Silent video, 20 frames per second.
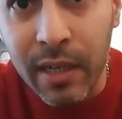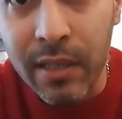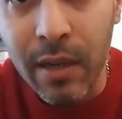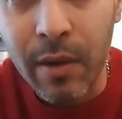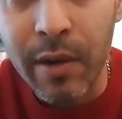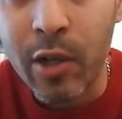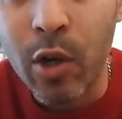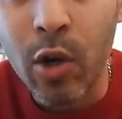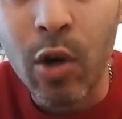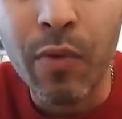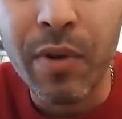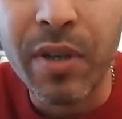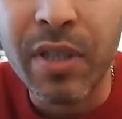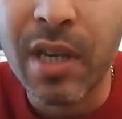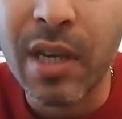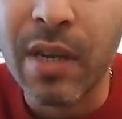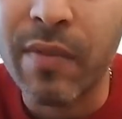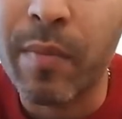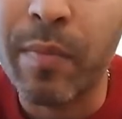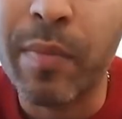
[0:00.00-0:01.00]
It's only got a
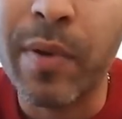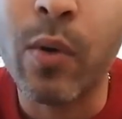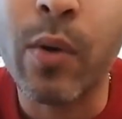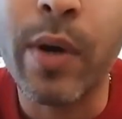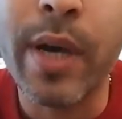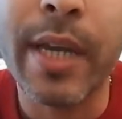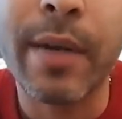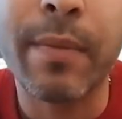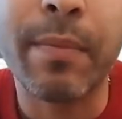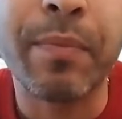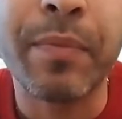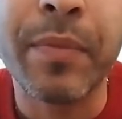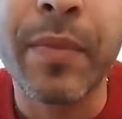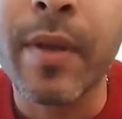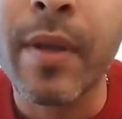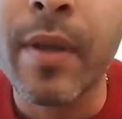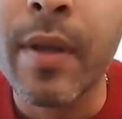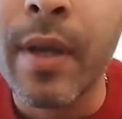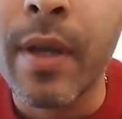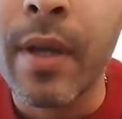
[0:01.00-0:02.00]
receiver built in.
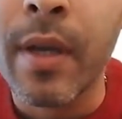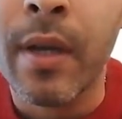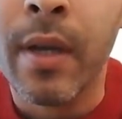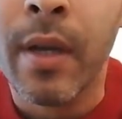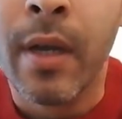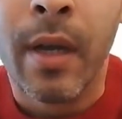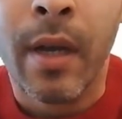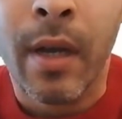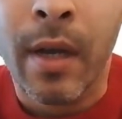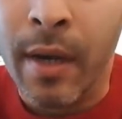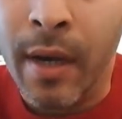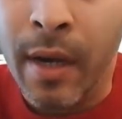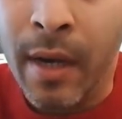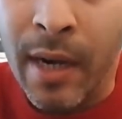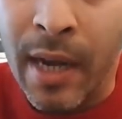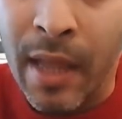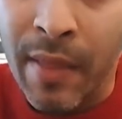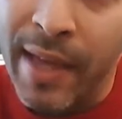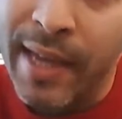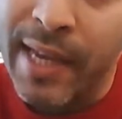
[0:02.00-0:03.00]

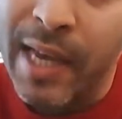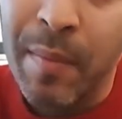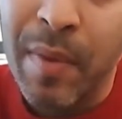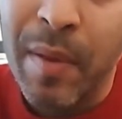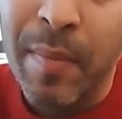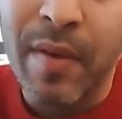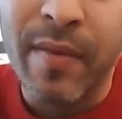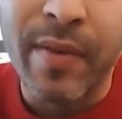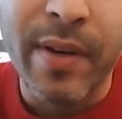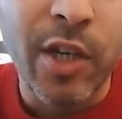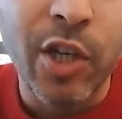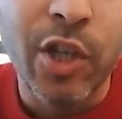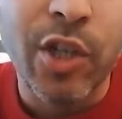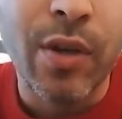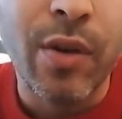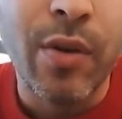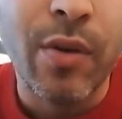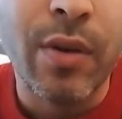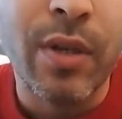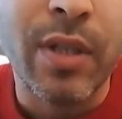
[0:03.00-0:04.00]
Now that can be a bit of an
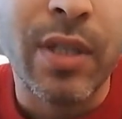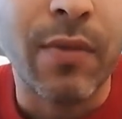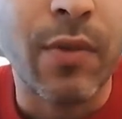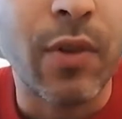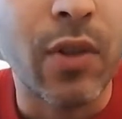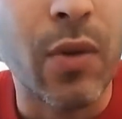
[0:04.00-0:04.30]
issue, because if you're